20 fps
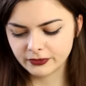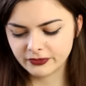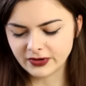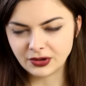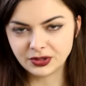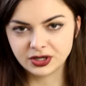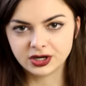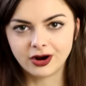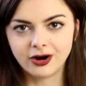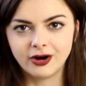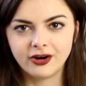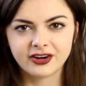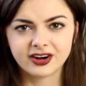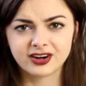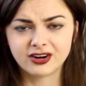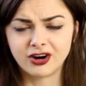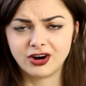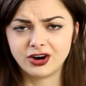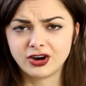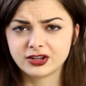found it harder
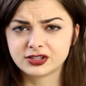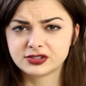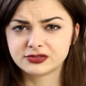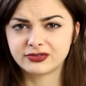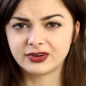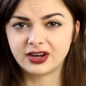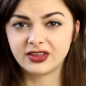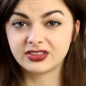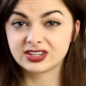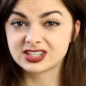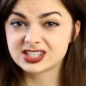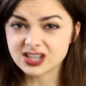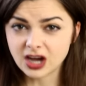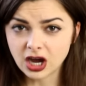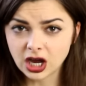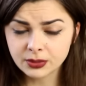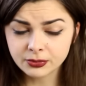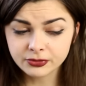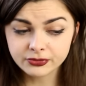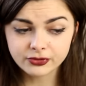and harder to find the
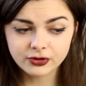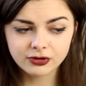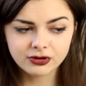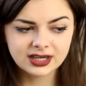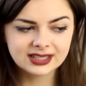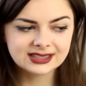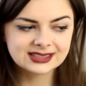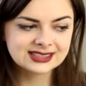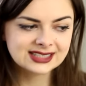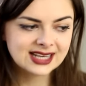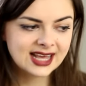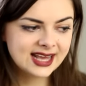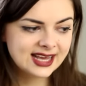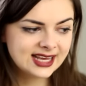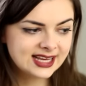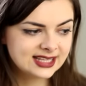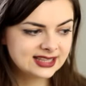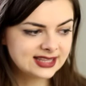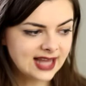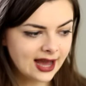time for it.
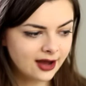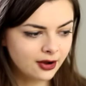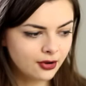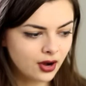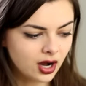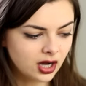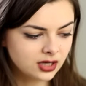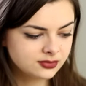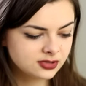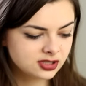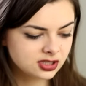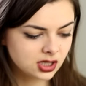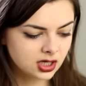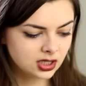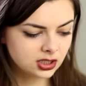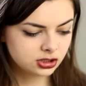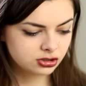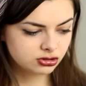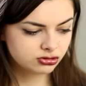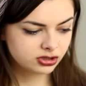Now I'm
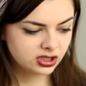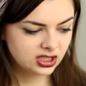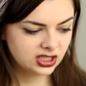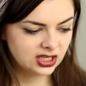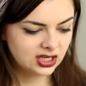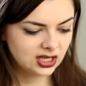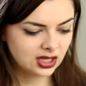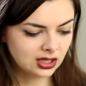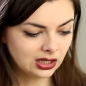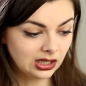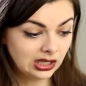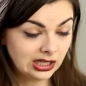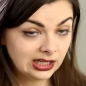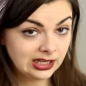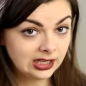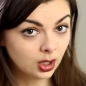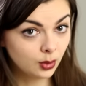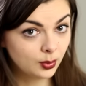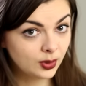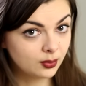starting to read a
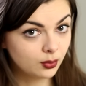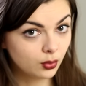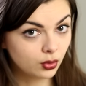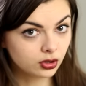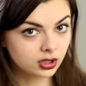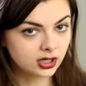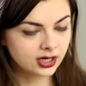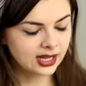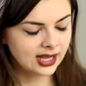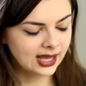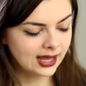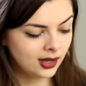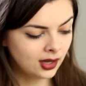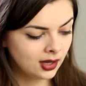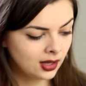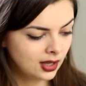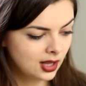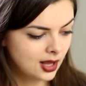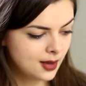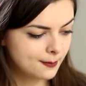little bit more again,
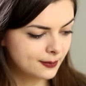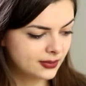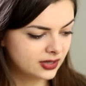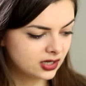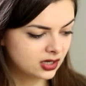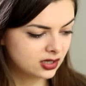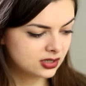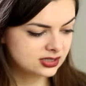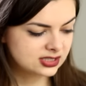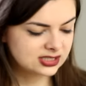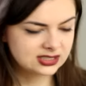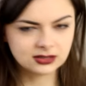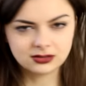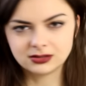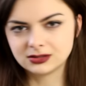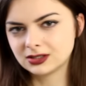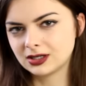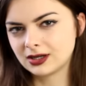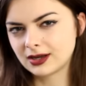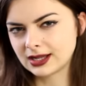but
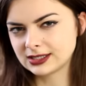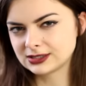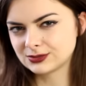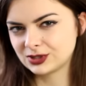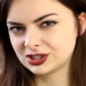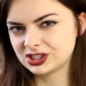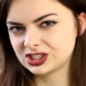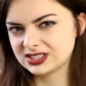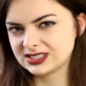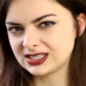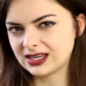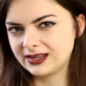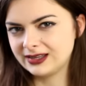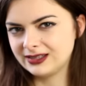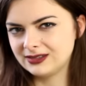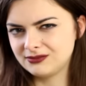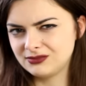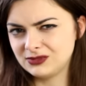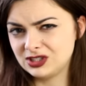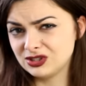still not as much as I
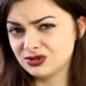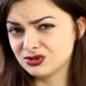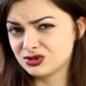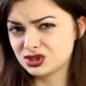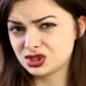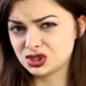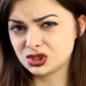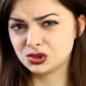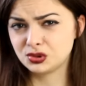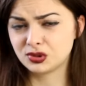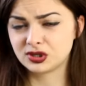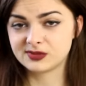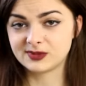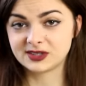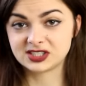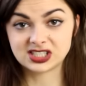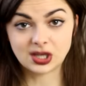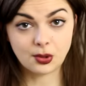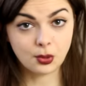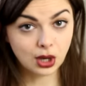used to or as
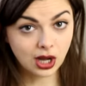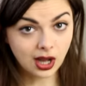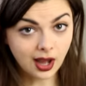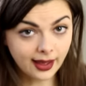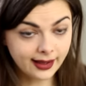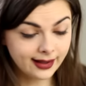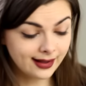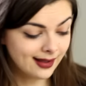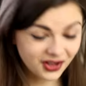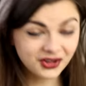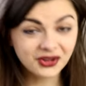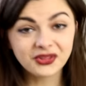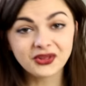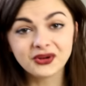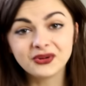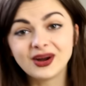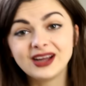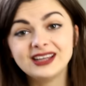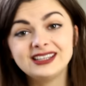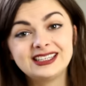much as I would like.
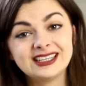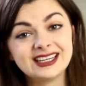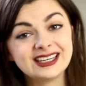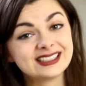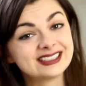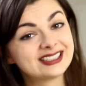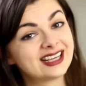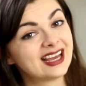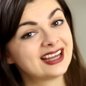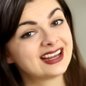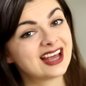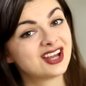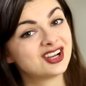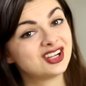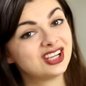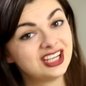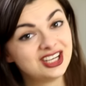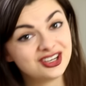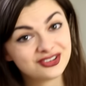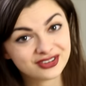Although I did get an
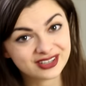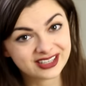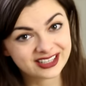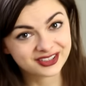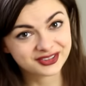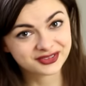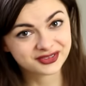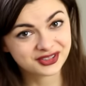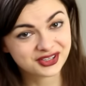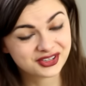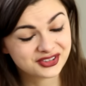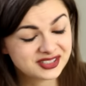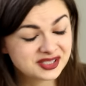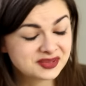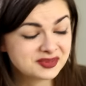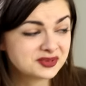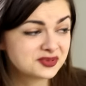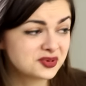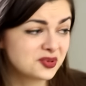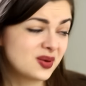e-reader for
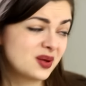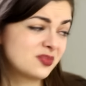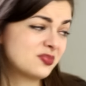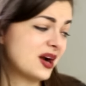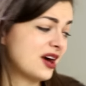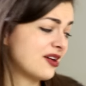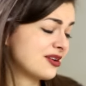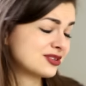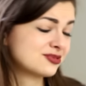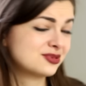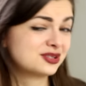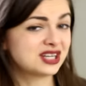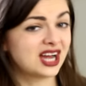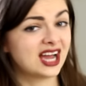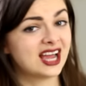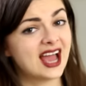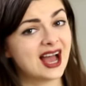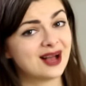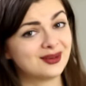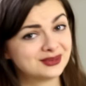Christmas from my parents, which
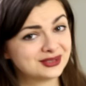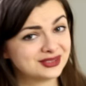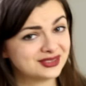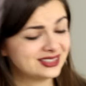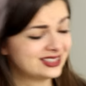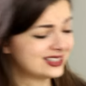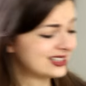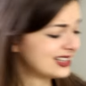I absolutely